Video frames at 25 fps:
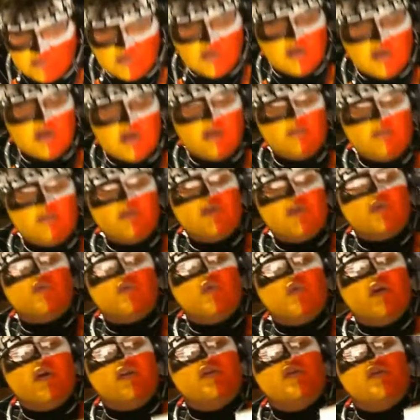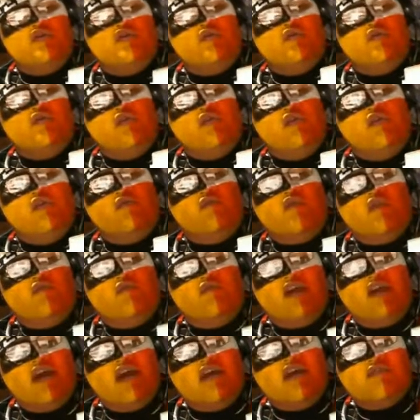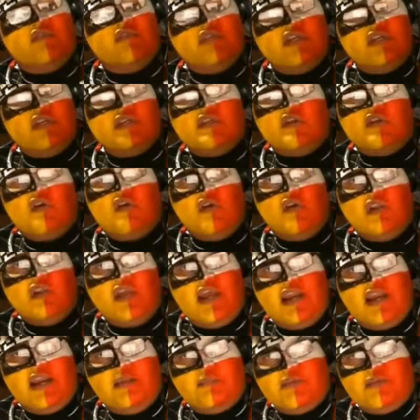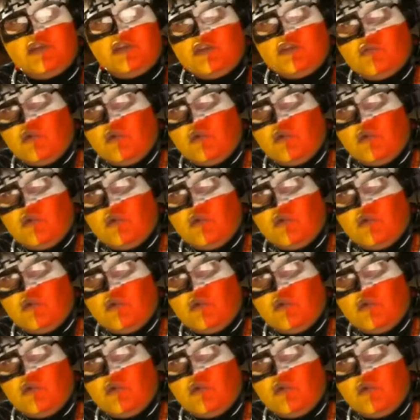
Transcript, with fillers: the numbers 1, 2, 3, 4, 5, 6, all add up to